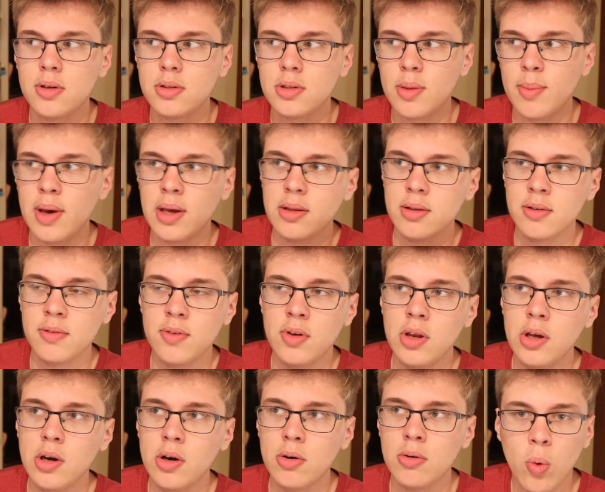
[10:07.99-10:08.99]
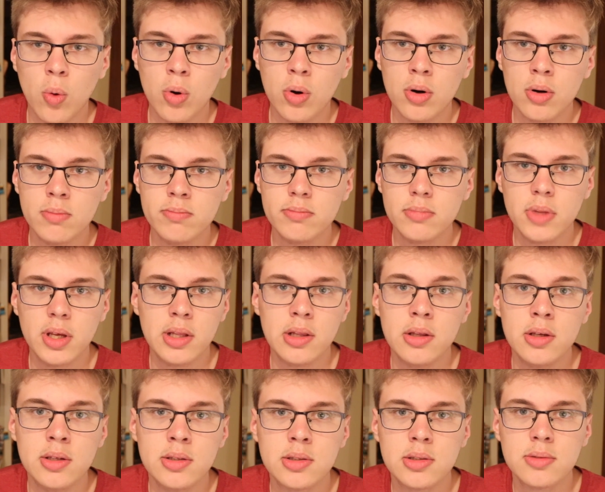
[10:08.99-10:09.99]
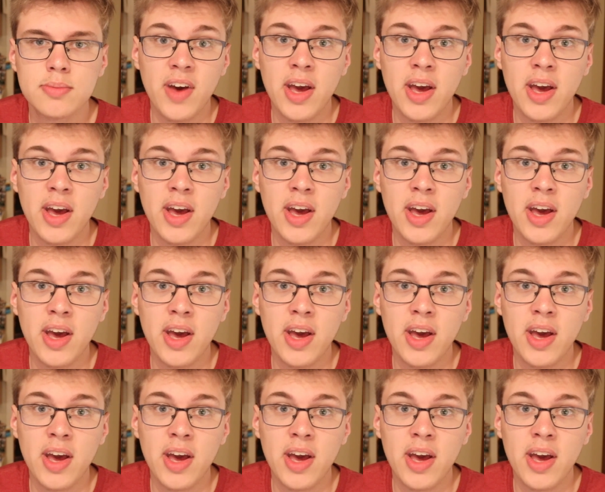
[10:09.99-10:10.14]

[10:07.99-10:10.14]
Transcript: to make this video, or at least